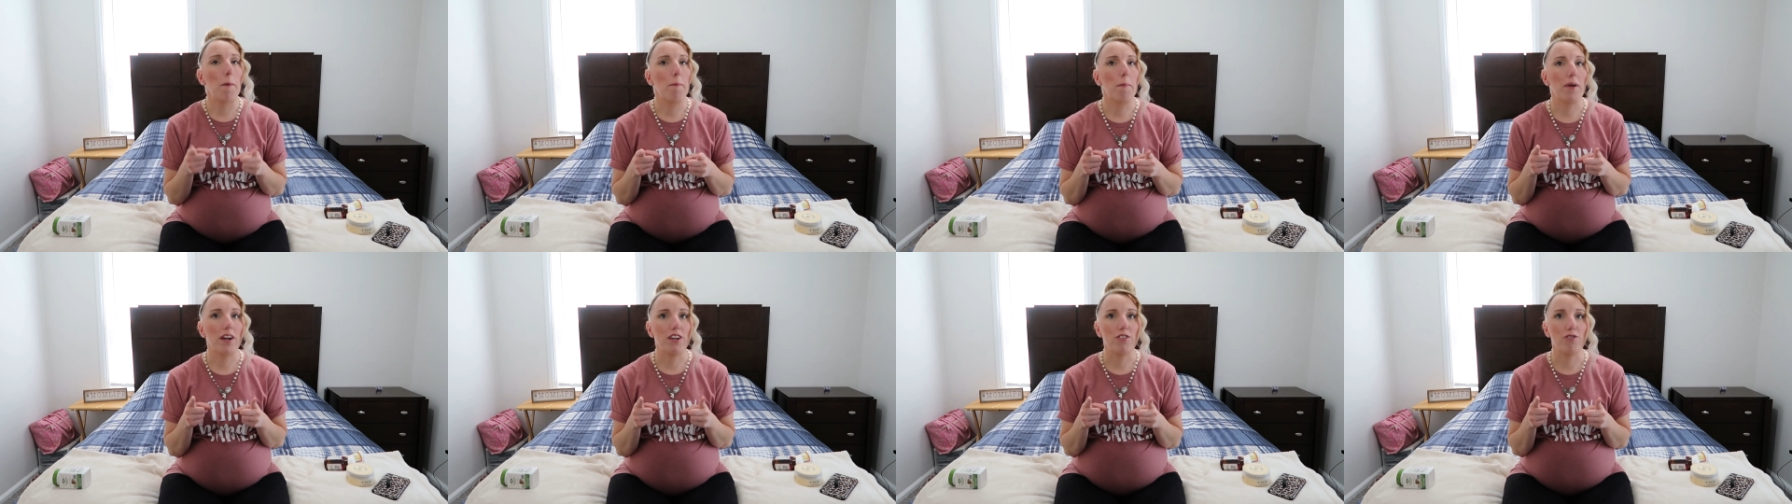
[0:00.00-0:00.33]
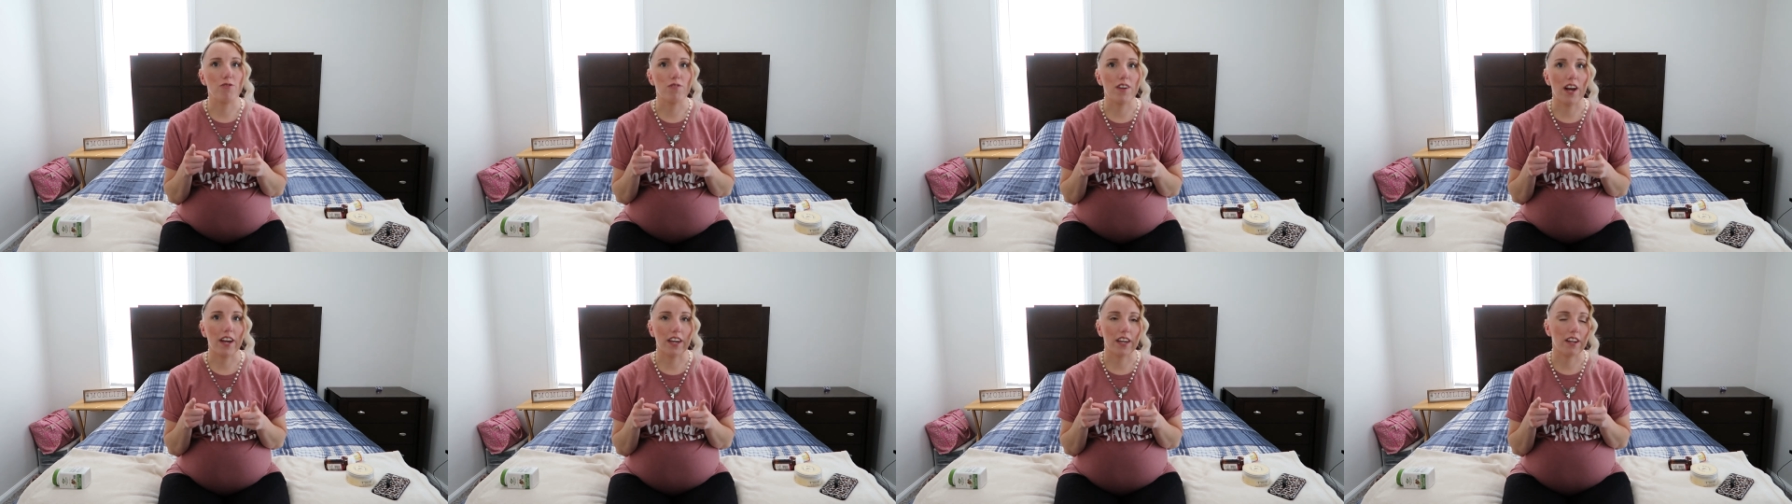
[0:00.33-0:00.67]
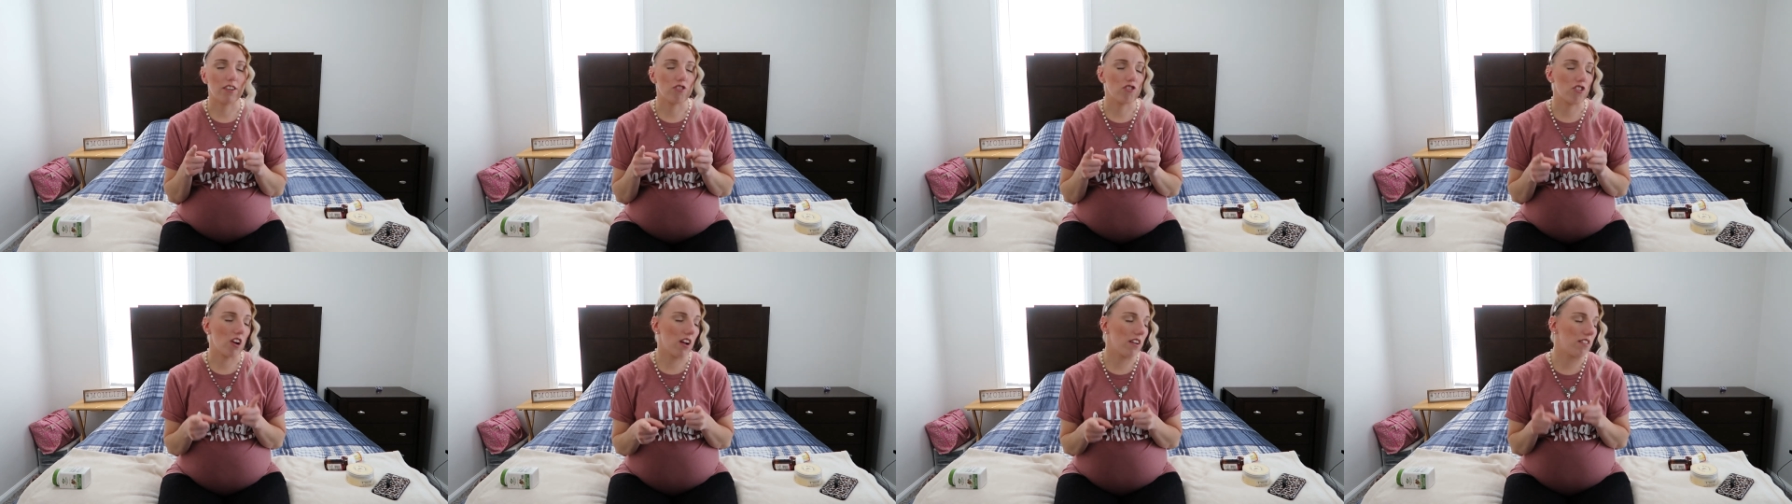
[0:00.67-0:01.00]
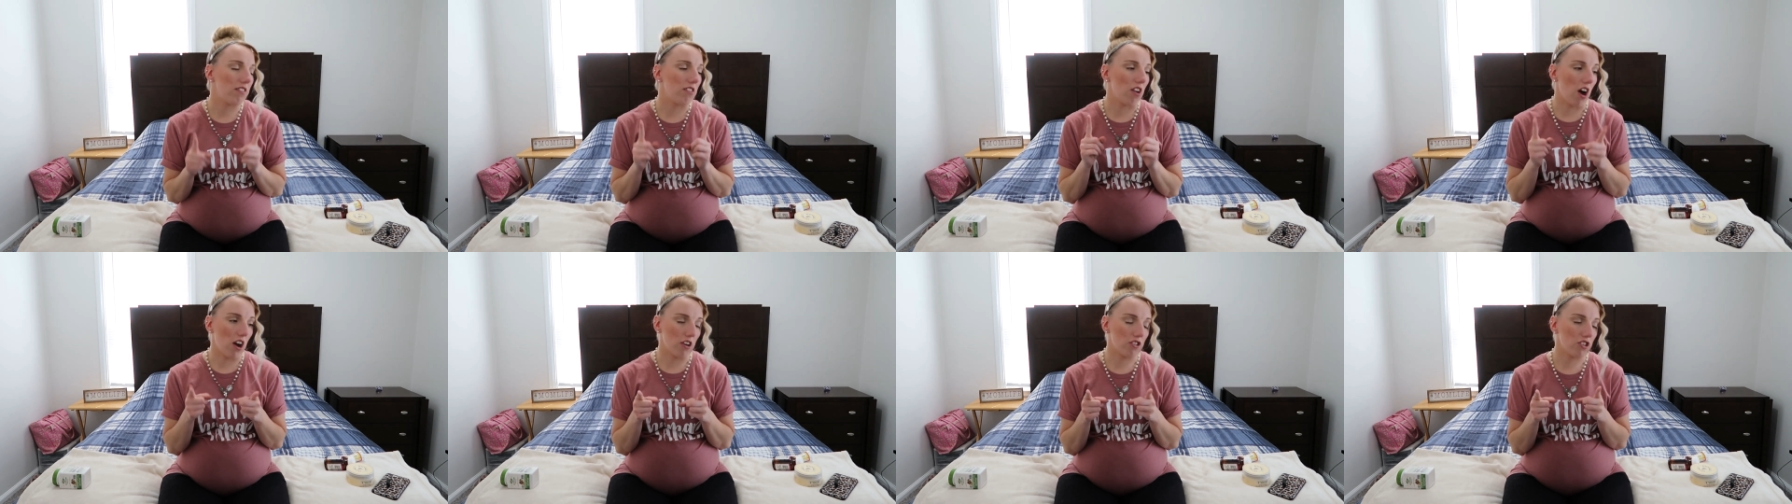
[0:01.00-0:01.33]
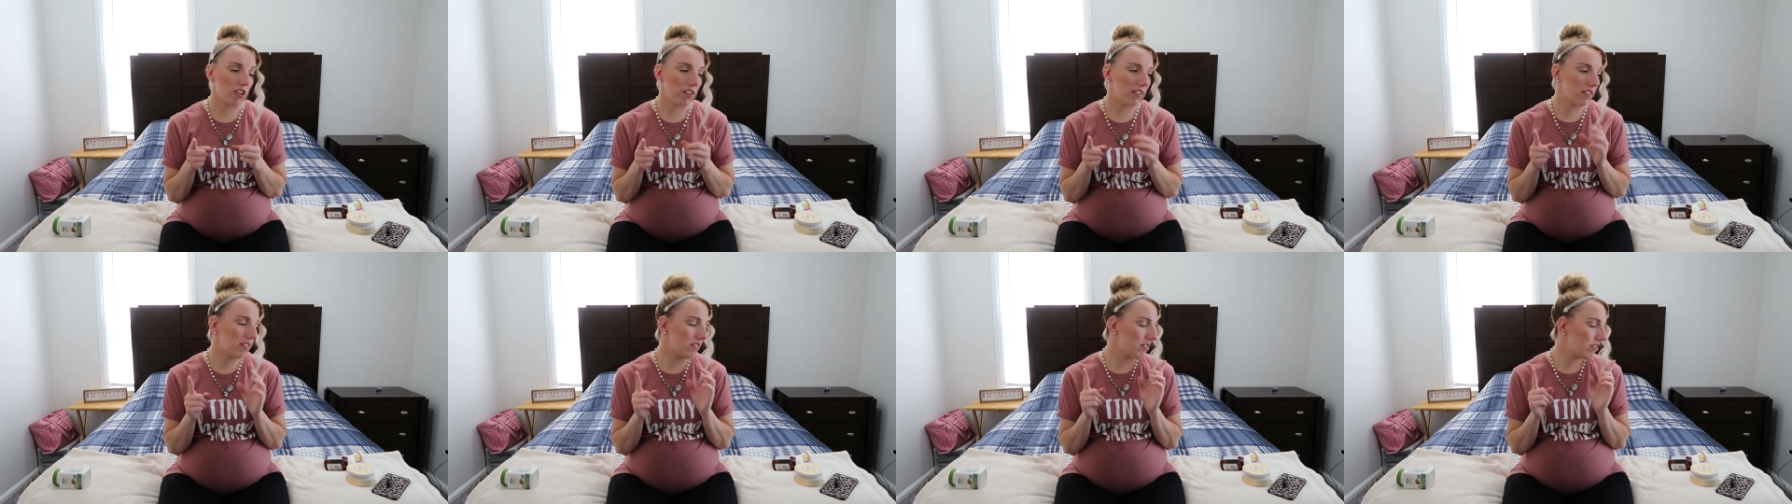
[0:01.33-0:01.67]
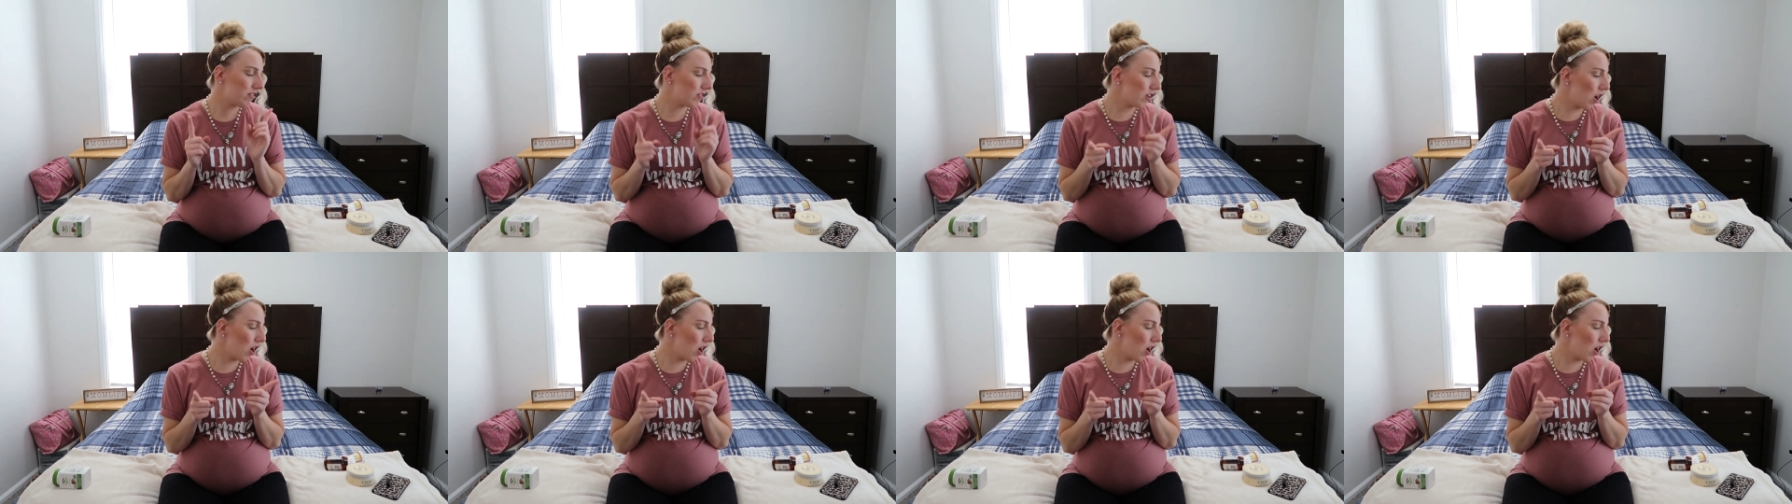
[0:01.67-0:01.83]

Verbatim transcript: but I do not get nauseous.